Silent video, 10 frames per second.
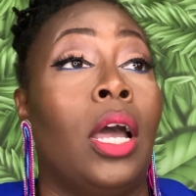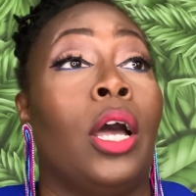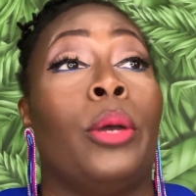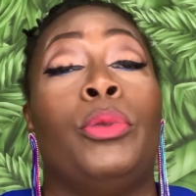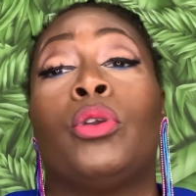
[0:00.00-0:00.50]

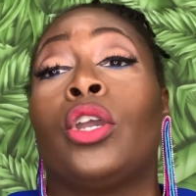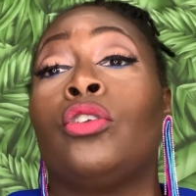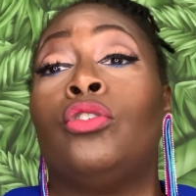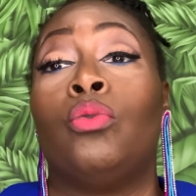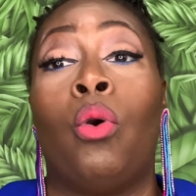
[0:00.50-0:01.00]
You
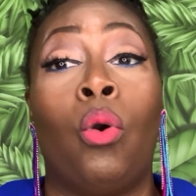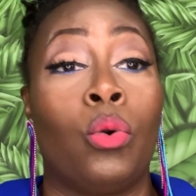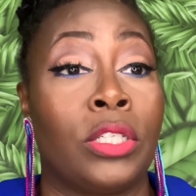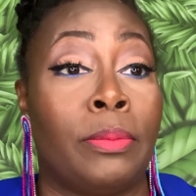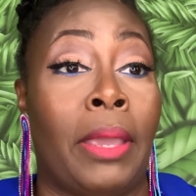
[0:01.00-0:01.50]
can do
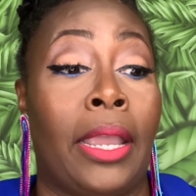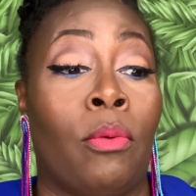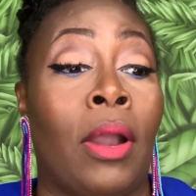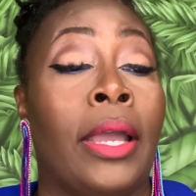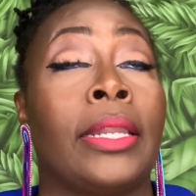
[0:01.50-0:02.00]
horseback
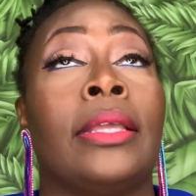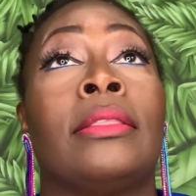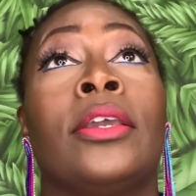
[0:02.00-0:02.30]
riding.